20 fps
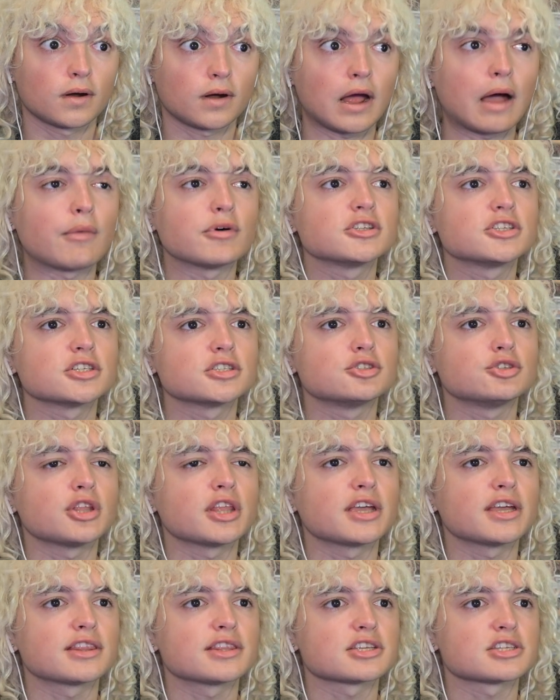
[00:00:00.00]
I wonder, do
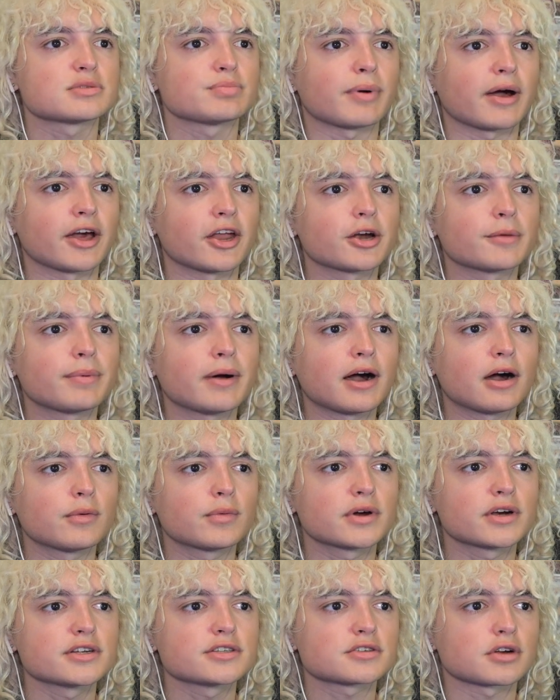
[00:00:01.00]
they get the spider
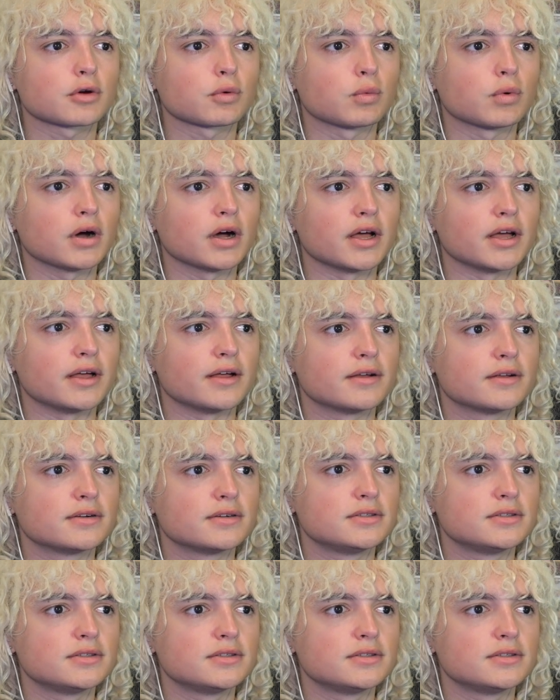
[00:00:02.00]
powers or what?